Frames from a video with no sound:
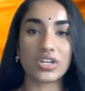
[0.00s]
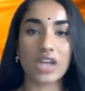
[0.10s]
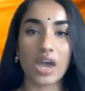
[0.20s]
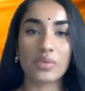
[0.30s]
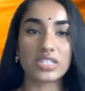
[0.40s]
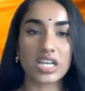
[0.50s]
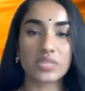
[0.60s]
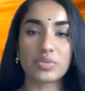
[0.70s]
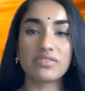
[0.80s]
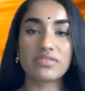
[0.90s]
I was desperate
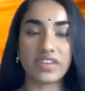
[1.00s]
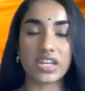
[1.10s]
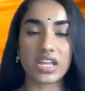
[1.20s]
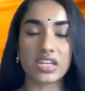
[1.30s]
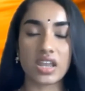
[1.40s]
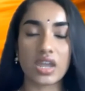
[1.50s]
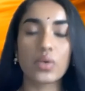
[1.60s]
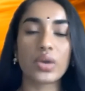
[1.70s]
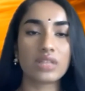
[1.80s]
to fit in, and it quickly